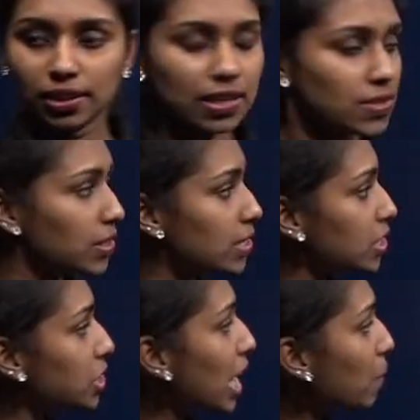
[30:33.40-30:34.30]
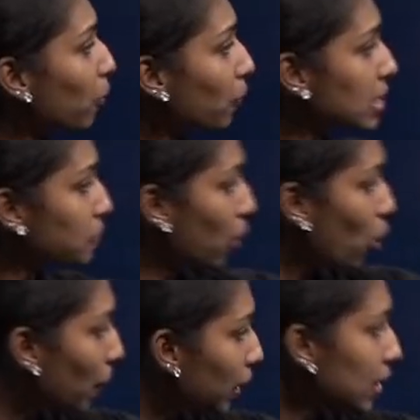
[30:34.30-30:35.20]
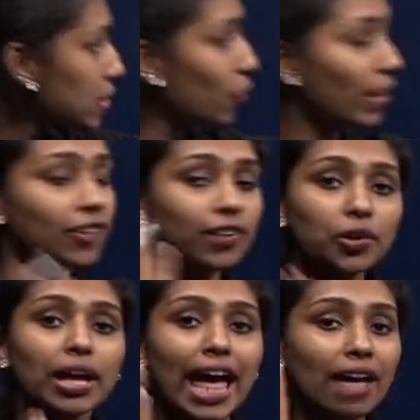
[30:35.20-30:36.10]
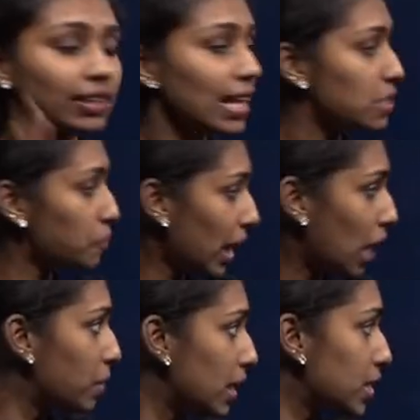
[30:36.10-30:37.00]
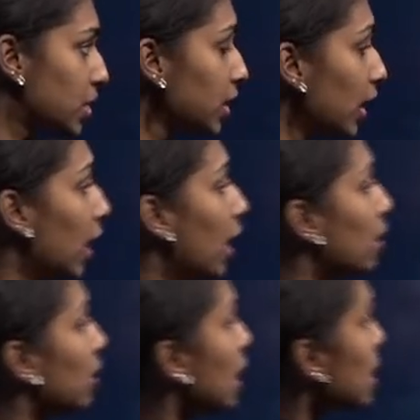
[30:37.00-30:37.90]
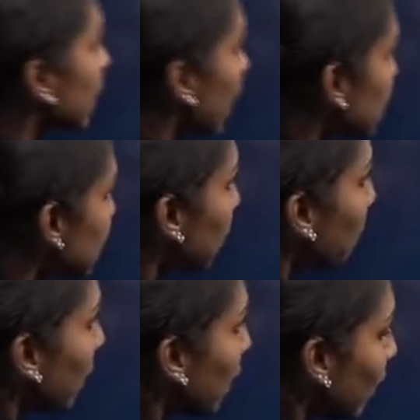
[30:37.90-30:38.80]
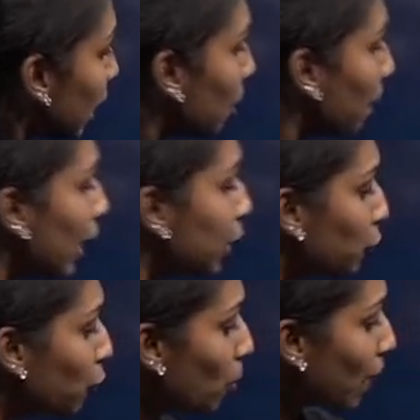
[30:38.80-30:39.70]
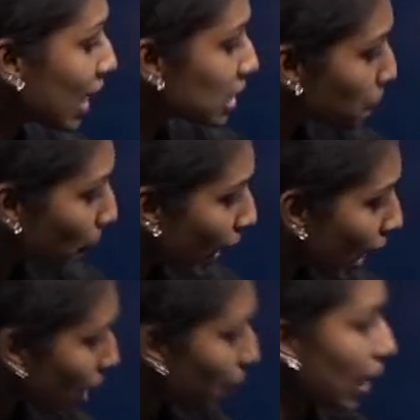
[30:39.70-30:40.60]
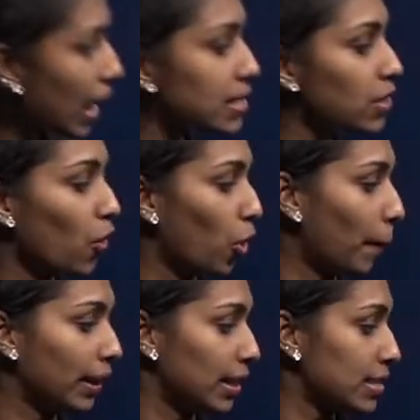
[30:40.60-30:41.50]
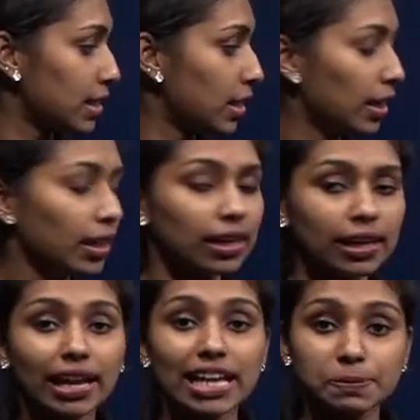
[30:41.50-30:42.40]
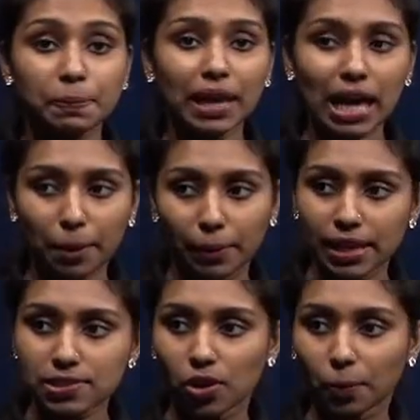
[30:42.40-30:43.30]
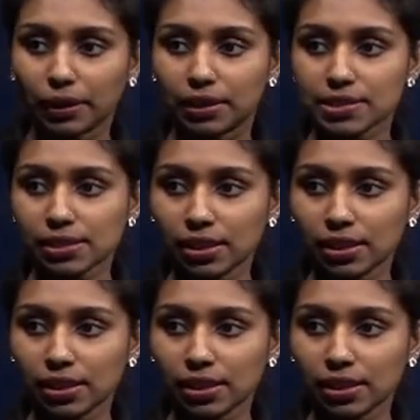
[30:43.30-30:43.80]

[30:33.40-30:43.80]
So this is the shape of sp orbital. So whenever you are having the sp hybridization, these s and p will combine to form sp hybridized orbitals. Clear? Sp hybridized orbitals.